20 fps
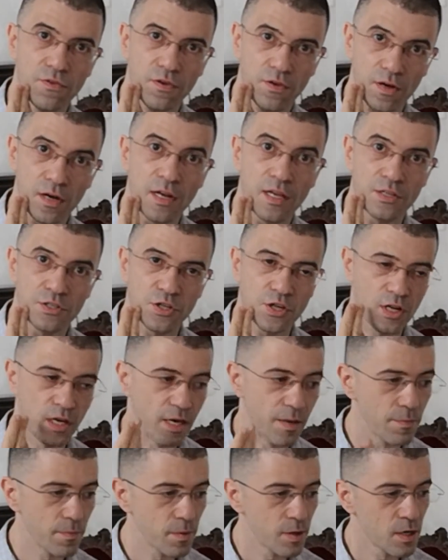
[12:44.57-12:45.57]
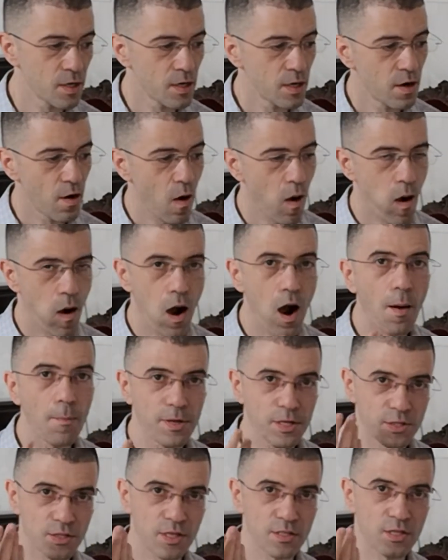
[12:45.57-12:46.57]
literally,
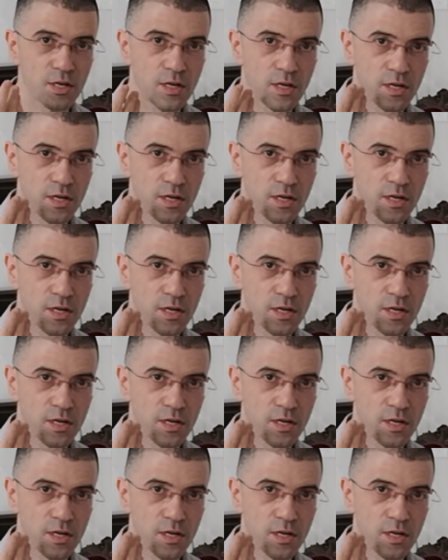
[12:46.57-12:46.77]
because there's a certain